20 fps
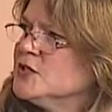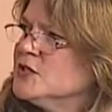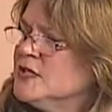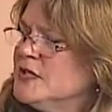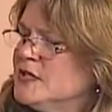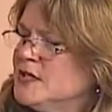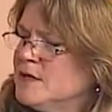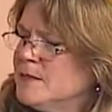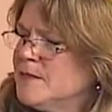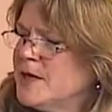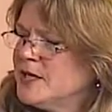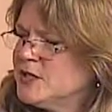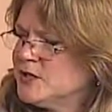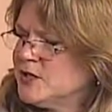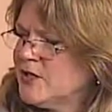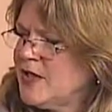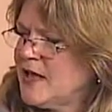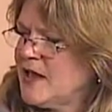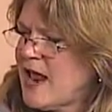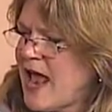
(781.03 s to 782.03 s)
you need to make sure
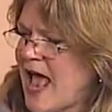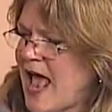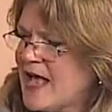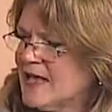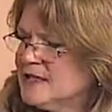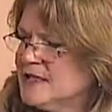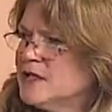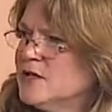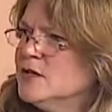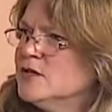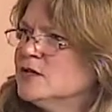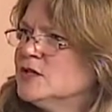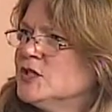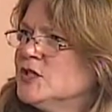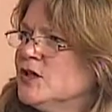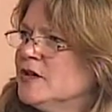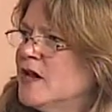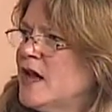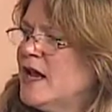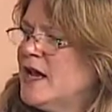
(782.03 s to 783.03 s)
that it has those so
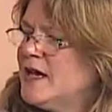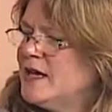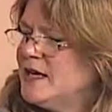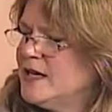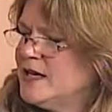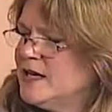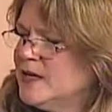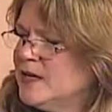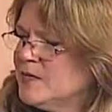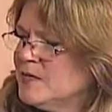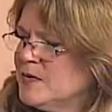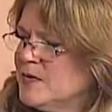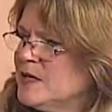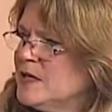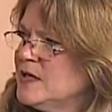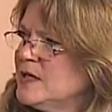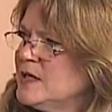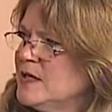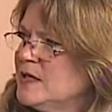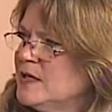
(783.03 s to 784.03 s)
you're not ending up
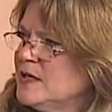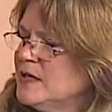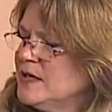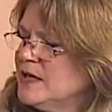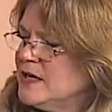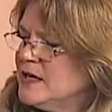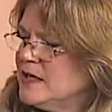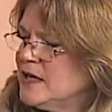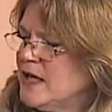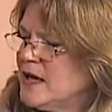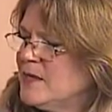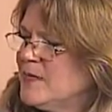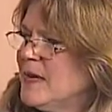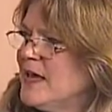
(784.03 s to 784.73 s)
in a lot of